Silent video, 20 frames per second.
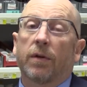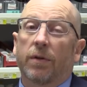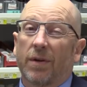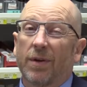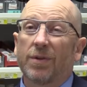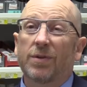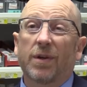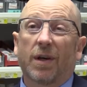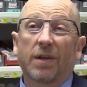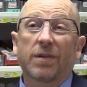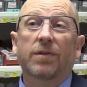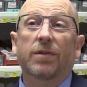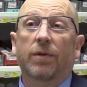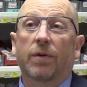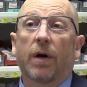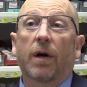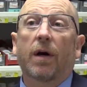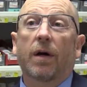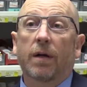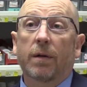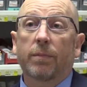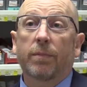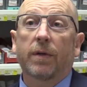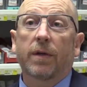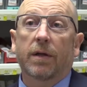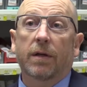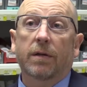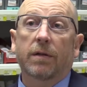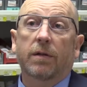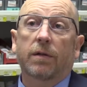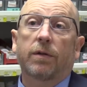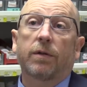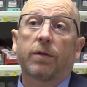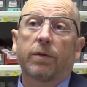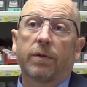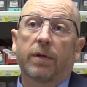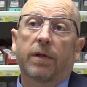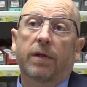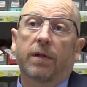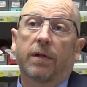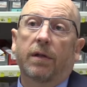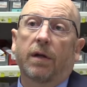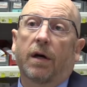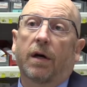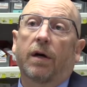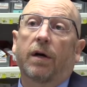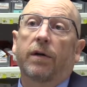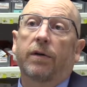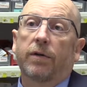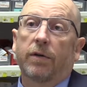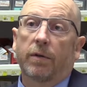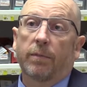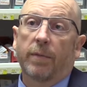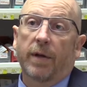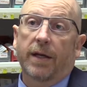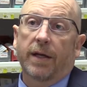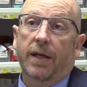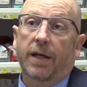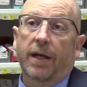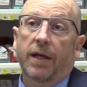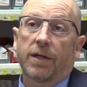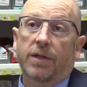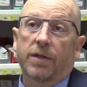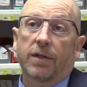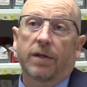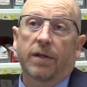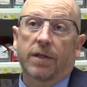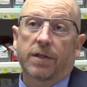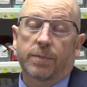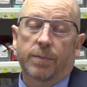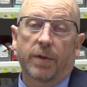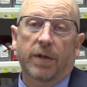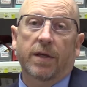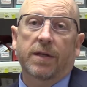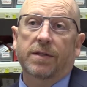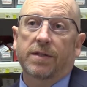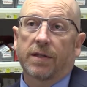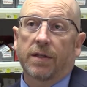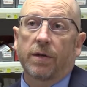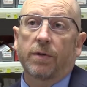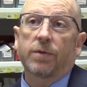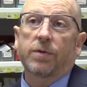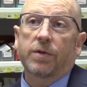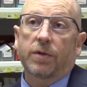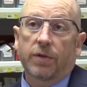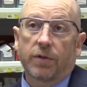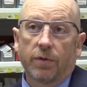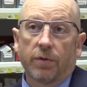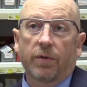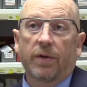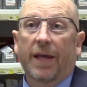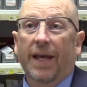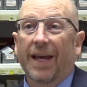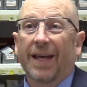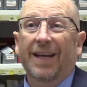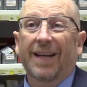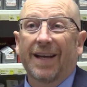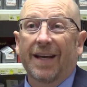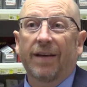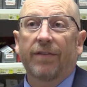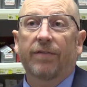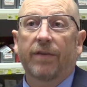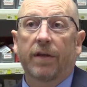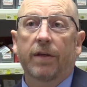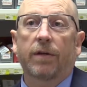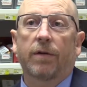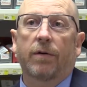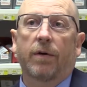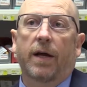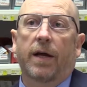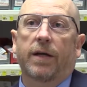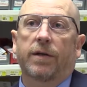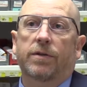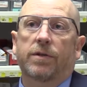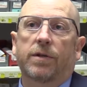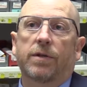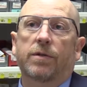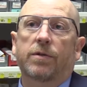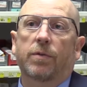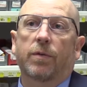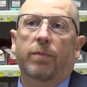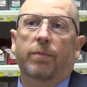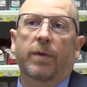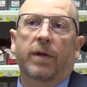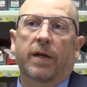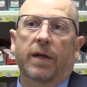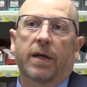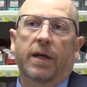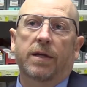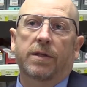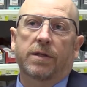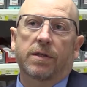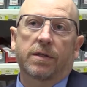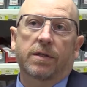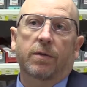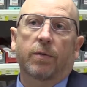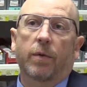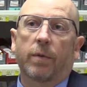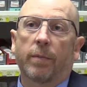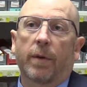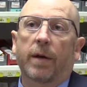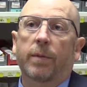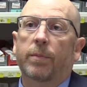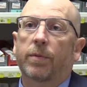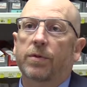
those also ought to be included on your medication list because those too can have interactions with medications that we might